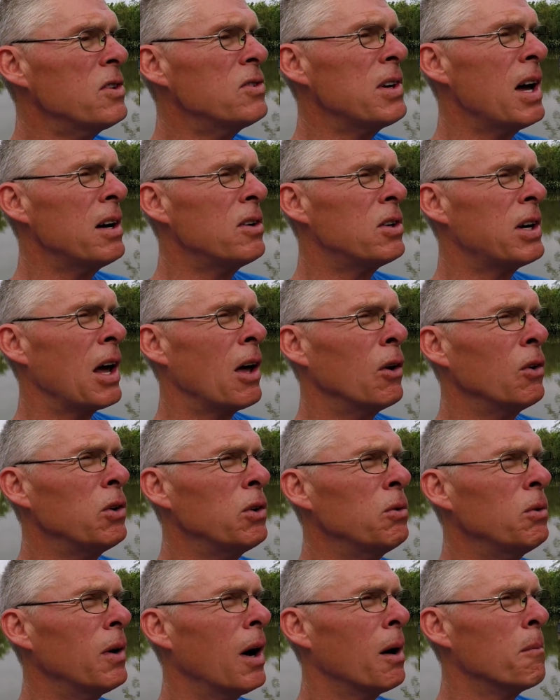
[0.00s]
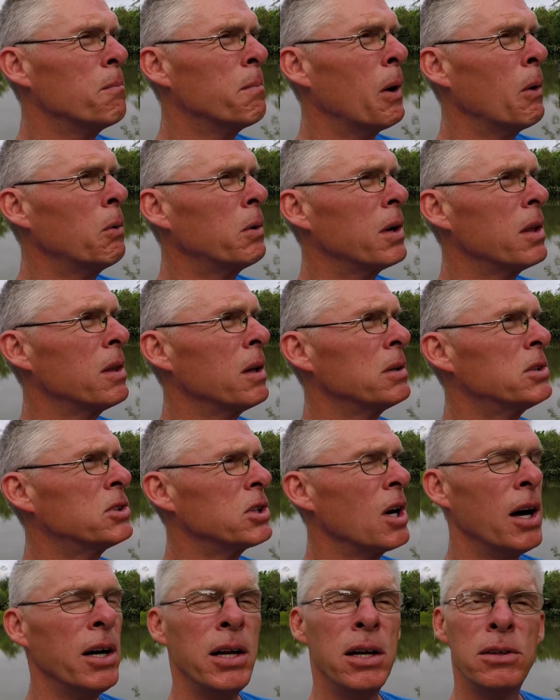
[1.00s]
does that tell you about the
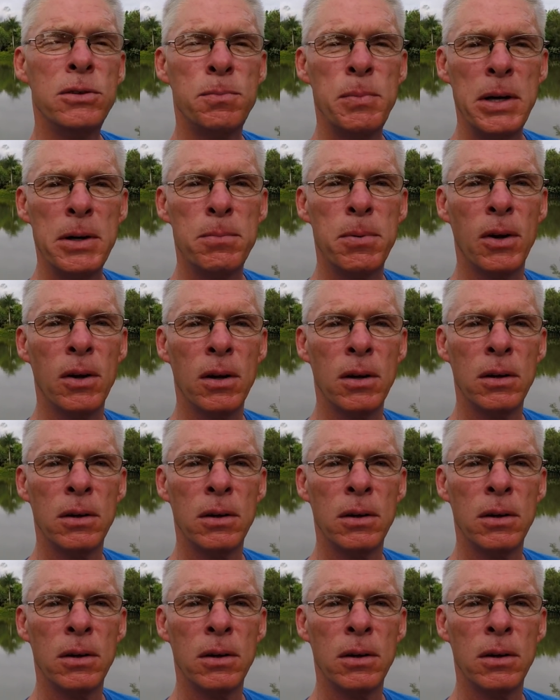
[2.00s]
Chinese people?